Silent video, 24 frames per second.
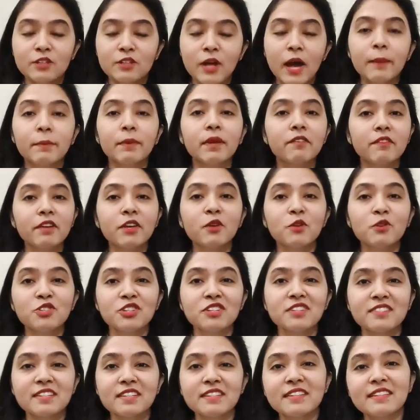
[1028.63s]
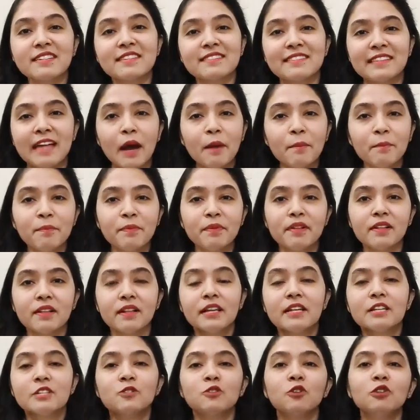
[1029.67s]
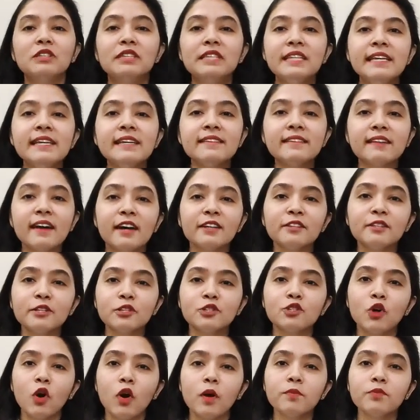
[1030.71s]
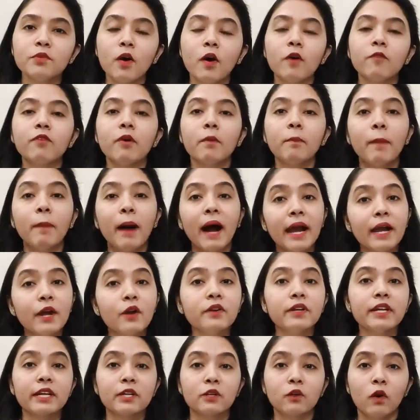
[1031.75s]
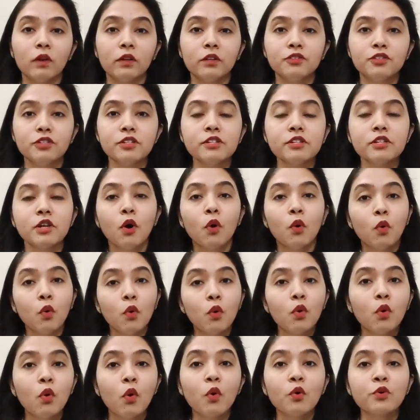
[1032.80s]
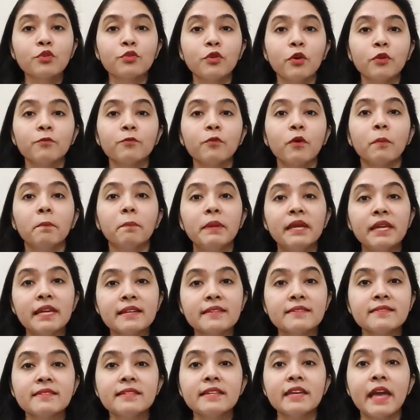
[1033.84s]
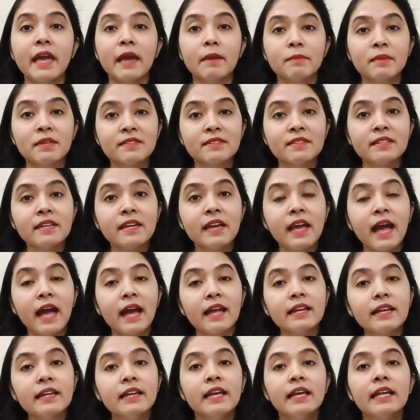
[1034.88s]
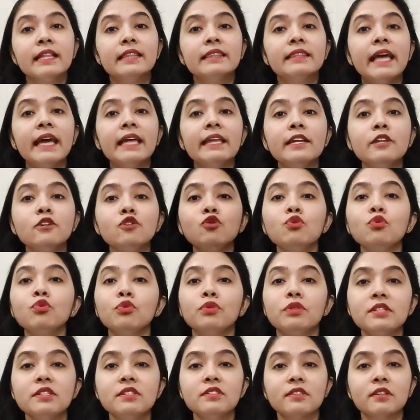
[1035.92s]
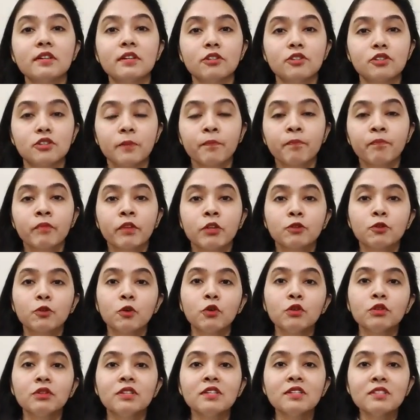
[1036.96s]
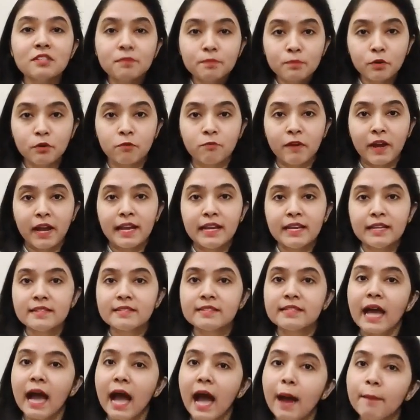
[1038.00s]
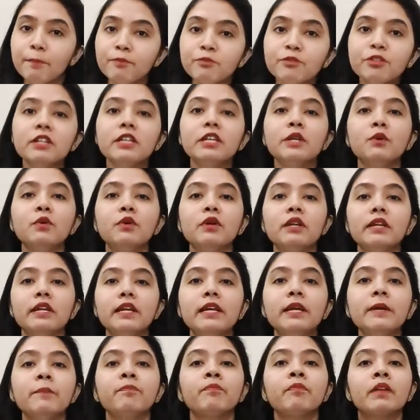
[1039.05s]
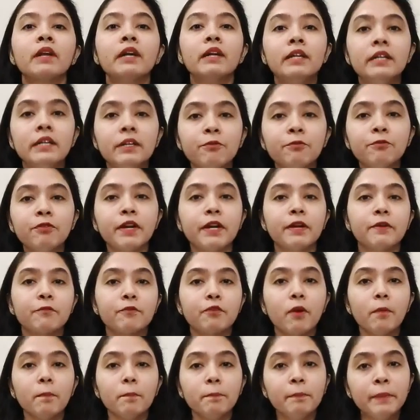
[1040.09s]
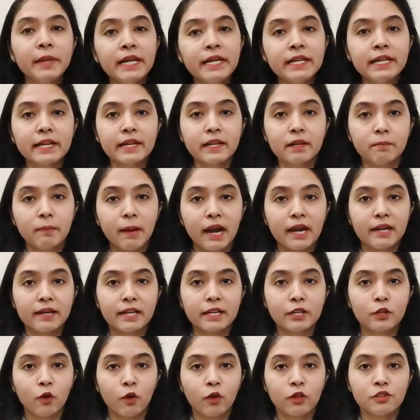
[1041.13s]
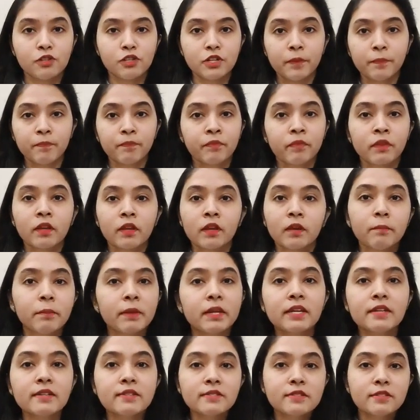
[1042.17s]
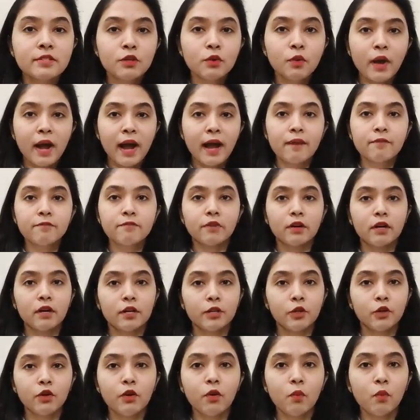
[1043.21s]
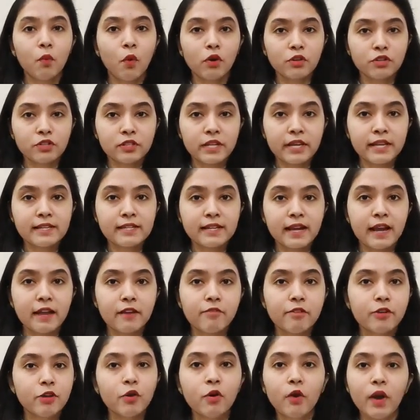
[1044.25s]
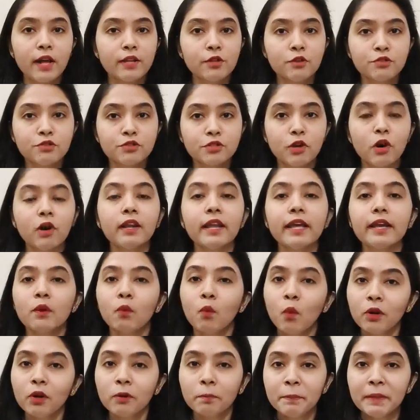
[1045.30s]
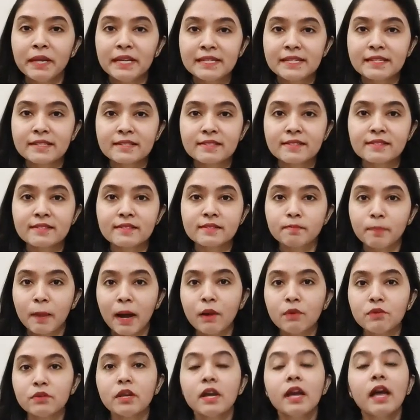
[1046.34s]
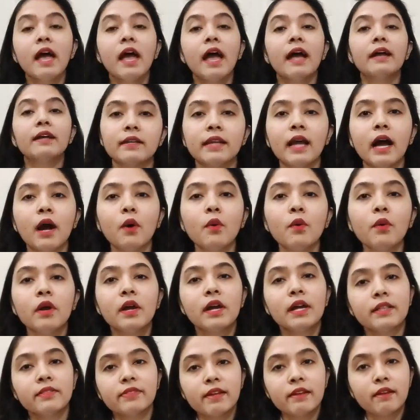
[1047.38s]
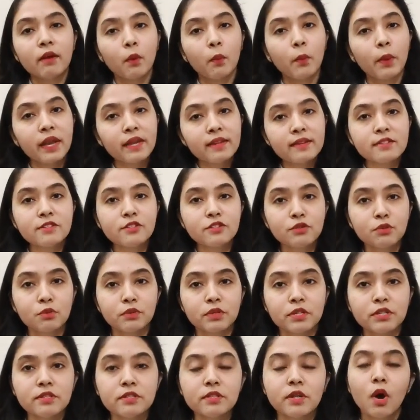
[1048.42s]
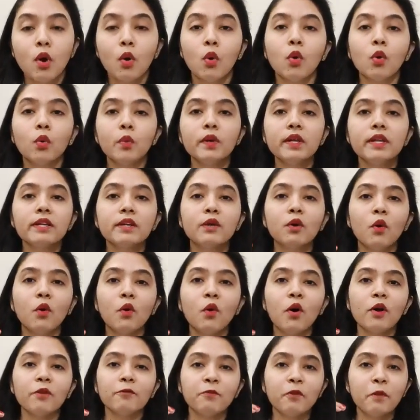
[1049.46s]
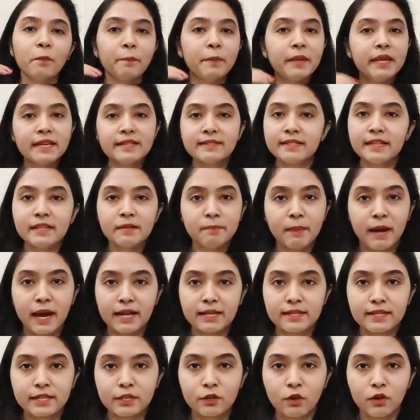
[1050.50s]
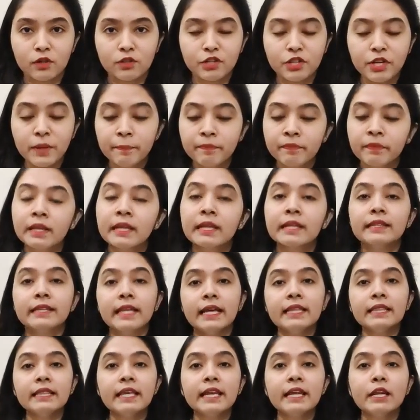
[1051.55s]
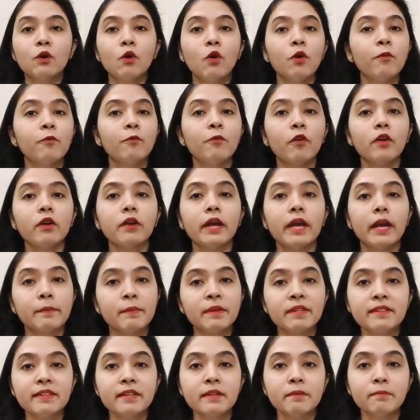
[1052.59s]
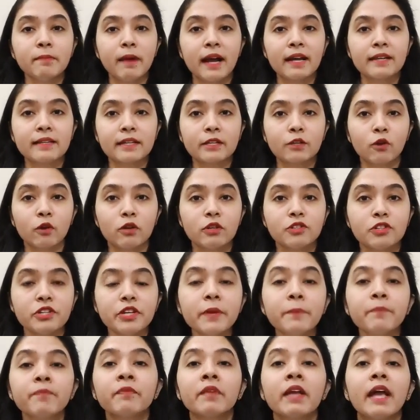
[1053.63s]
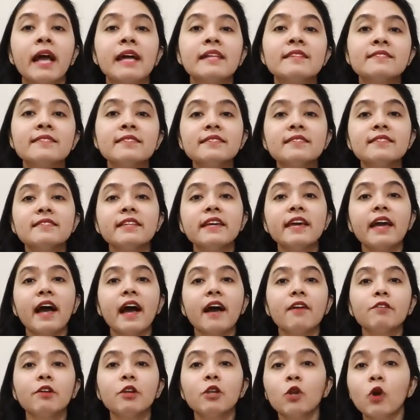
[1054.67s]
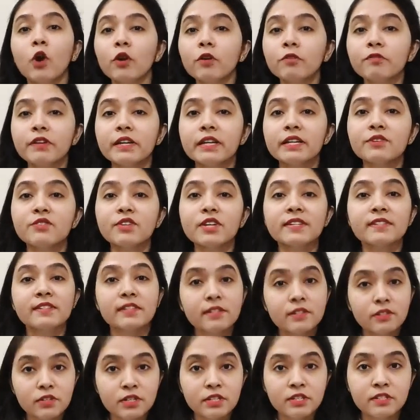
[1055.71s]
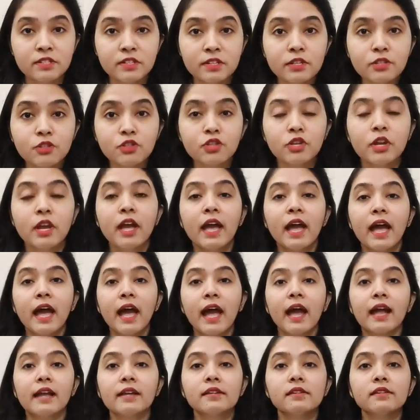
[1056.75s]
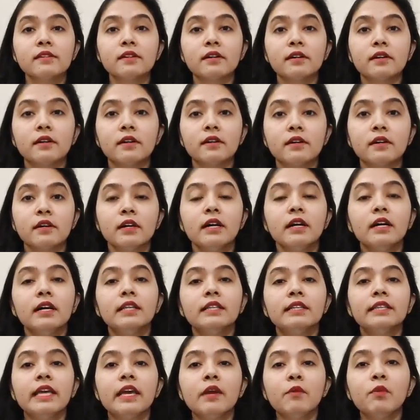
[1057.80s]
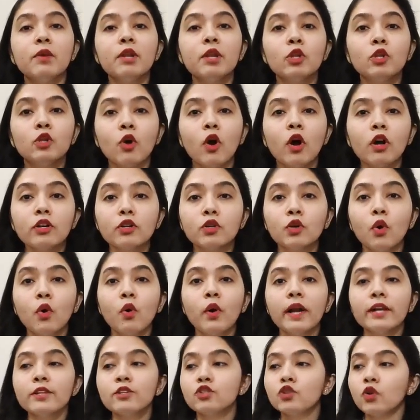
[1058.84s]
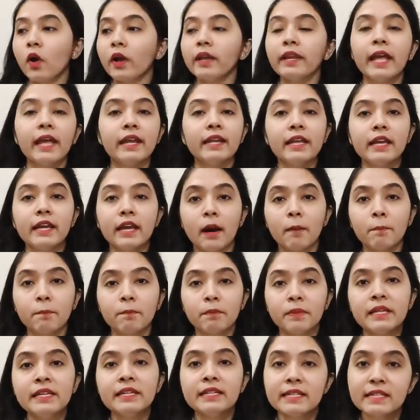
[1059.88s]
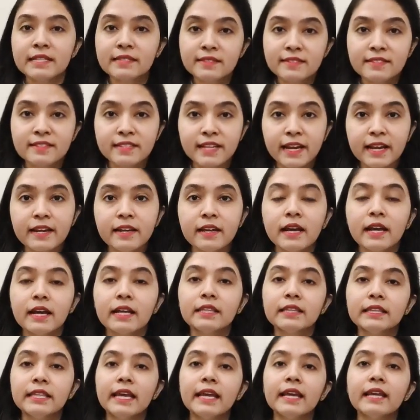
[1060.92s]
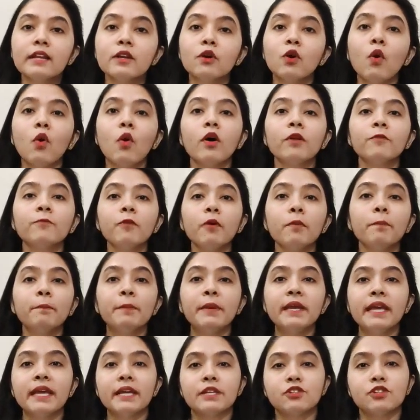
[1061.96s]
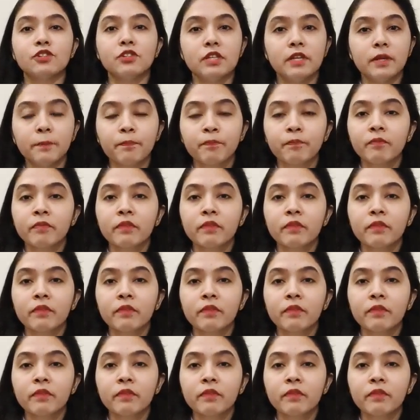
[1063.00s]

I'm giving you just an example. So these are the jobs of a biotechnologist who goes on for BSc, MSc and then into research. So this profile is absolutely different from BTech in biotechnology, because you have watched the entire video and you saw like what BTech is about. Now there are various students who will go on for BSc in biotechnology, then they'll go for MSc in biotechnology, and since they have a lot of interest in research, and they will not go and join any company, instead they'll go on for PhD.